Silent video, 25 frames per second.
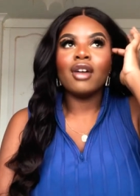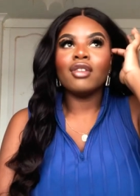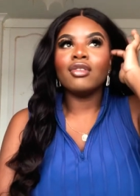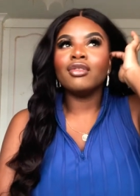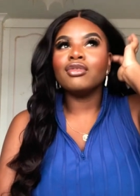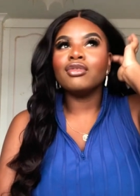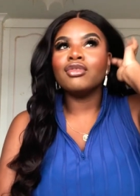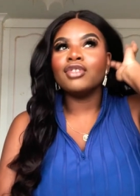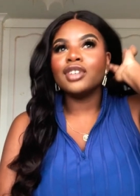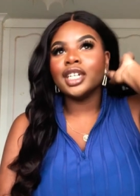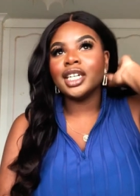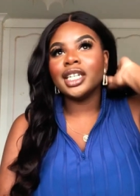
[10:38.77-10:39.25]

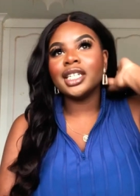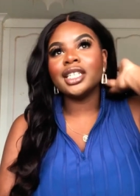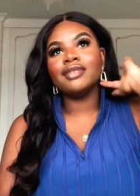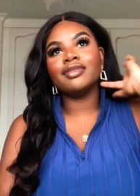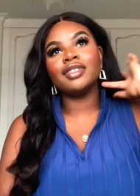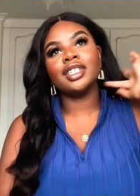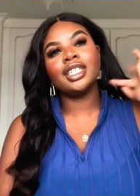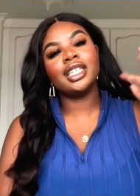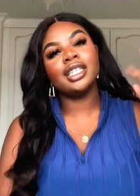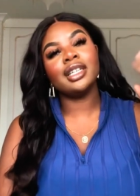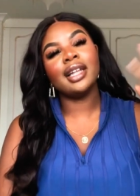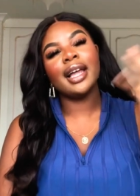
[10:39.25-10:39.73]
really really
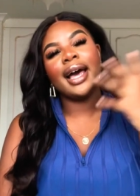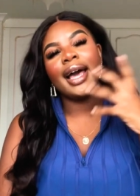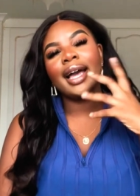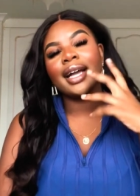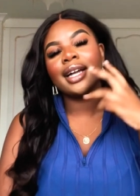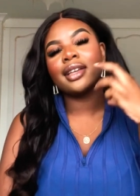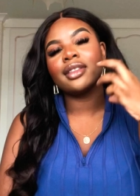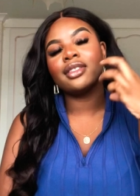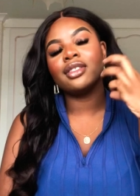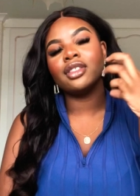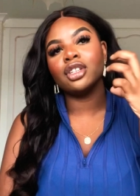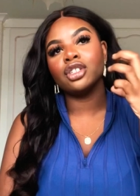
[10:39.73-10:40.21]
like
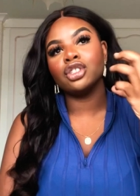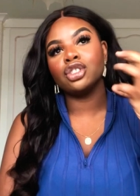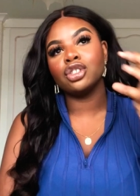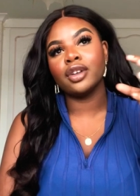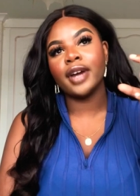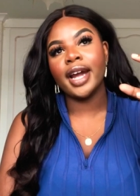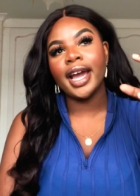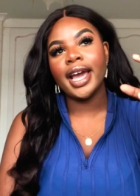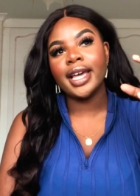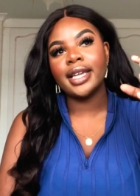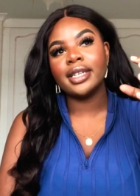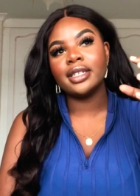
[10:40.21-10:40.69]
the
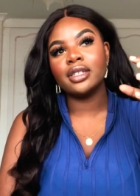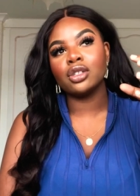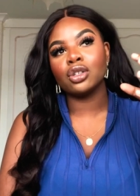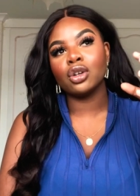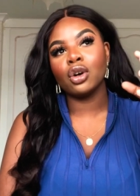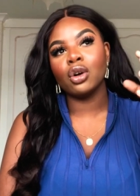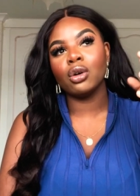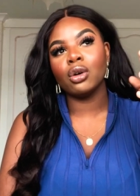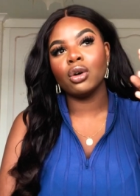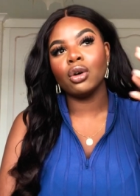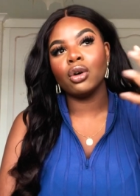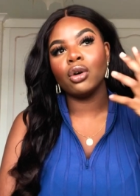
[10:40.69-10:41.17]
trend
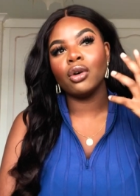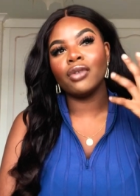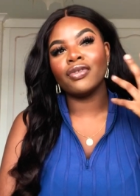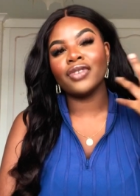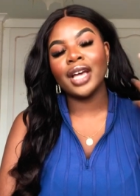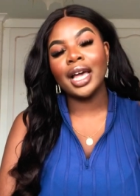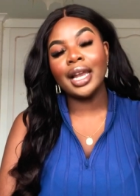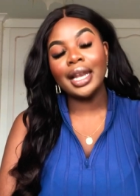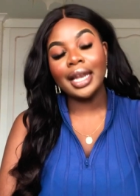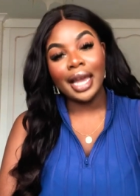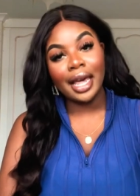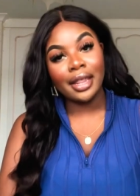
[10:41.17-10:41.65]
of a
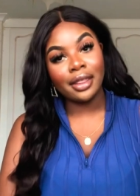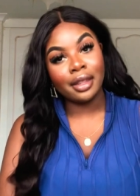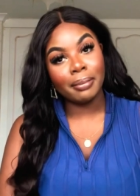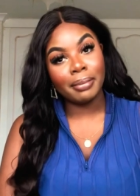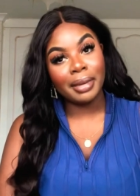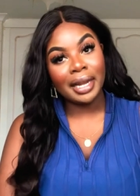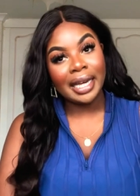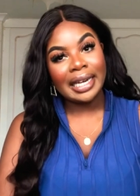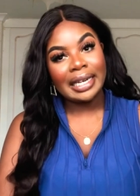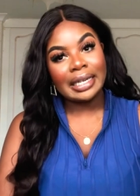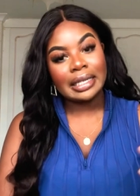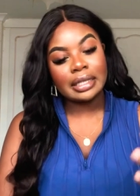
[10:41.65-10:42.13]
leather
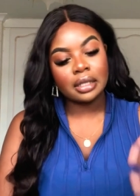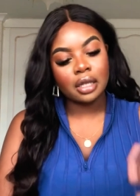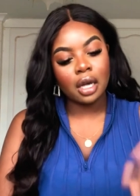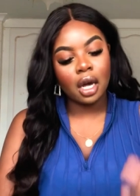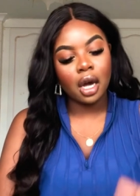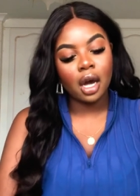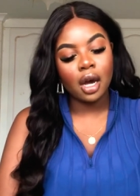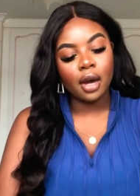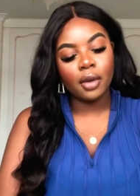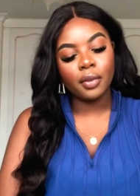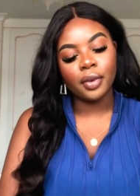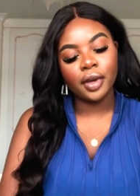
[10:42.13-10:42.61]

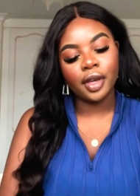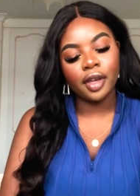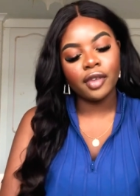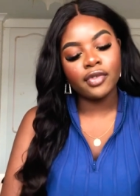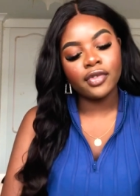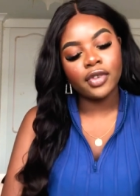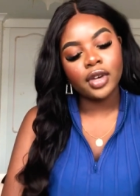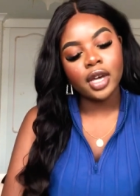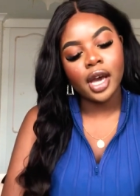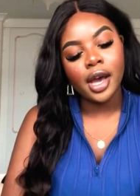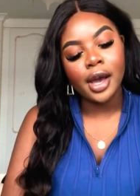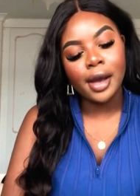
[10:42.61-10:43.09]
blazer with
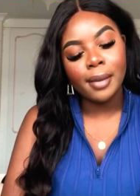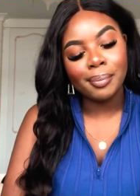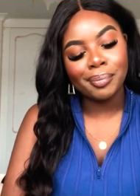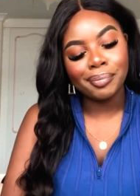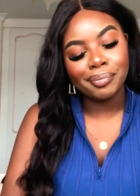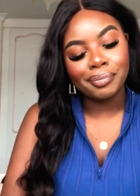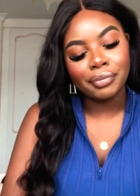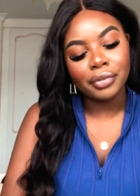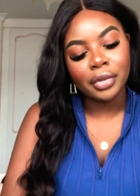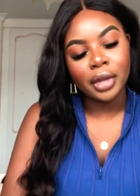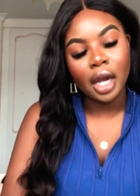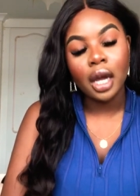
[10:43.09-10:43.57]
um
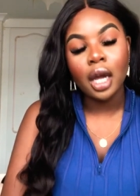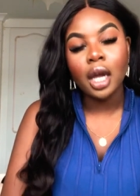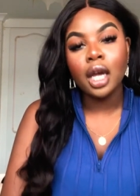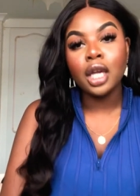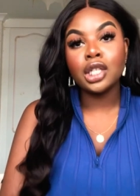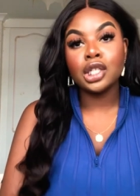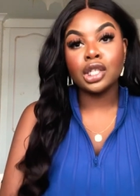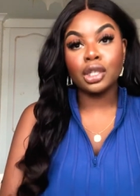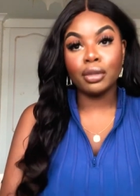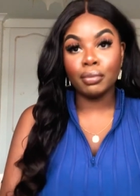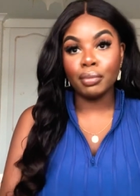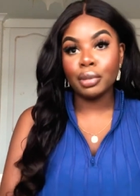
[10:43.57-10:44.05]

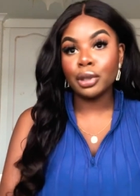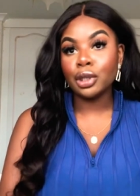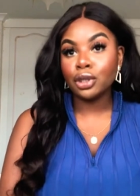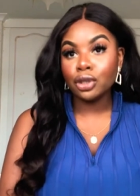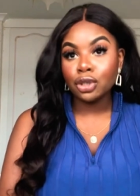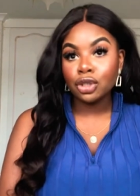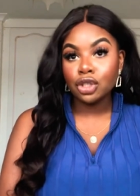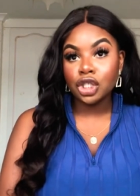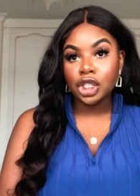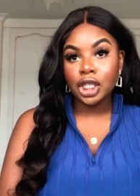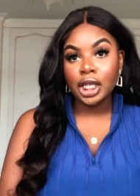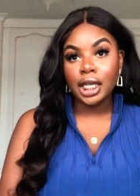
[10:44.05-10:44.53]
some blue
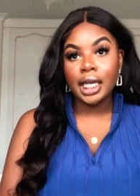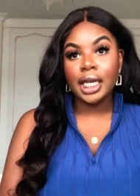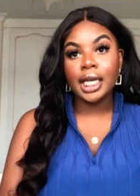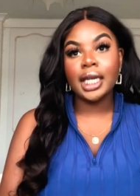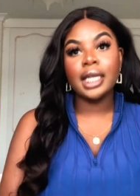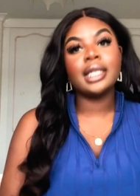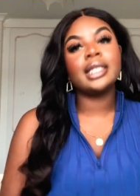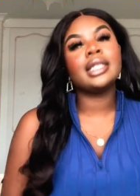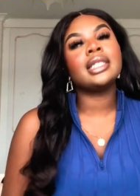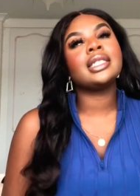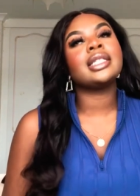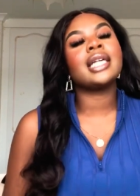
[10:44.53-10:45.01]

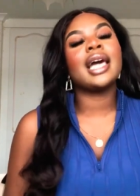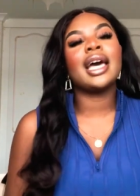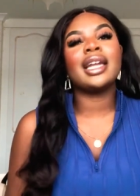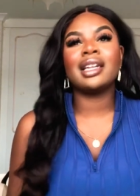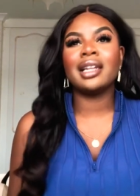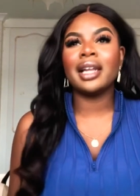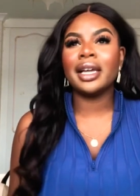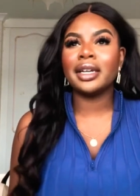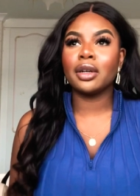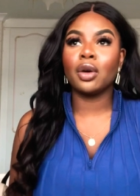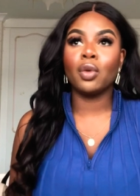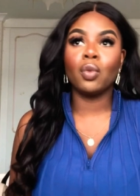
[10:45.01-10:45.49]
jeans and
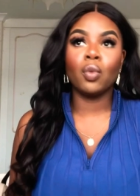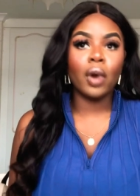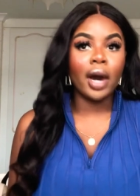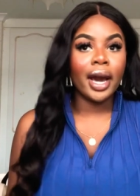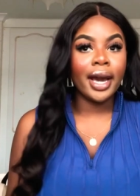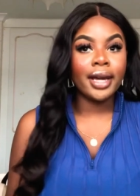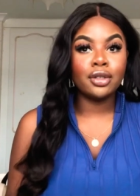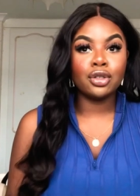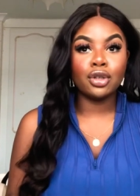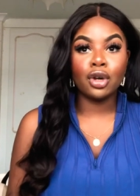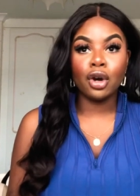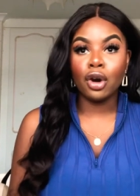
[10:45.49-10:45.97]
like a white
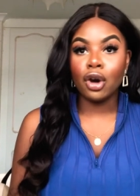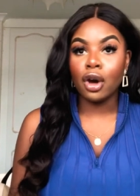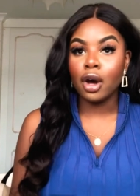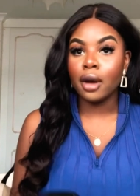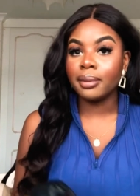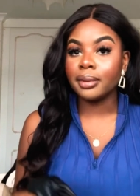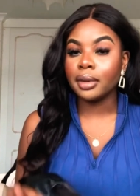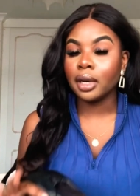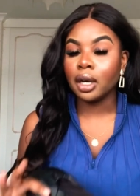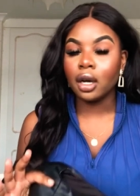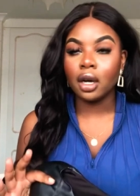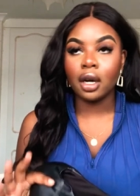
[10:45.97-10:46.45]
top
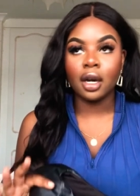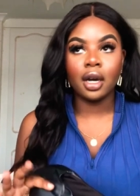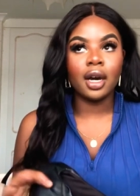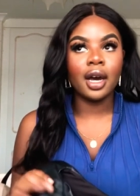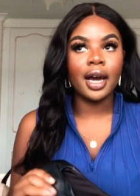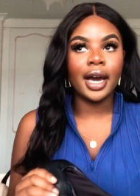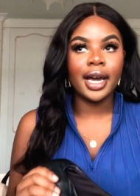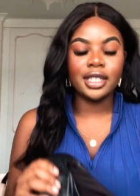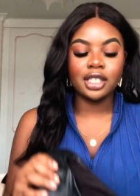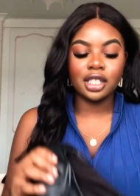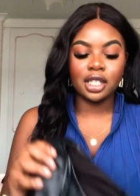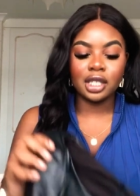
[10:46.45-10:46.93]
oh i
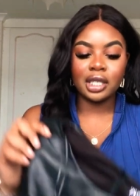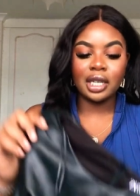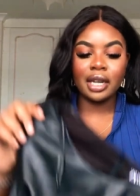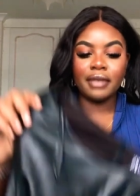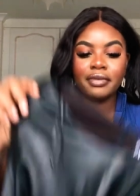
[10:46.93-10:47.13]
just love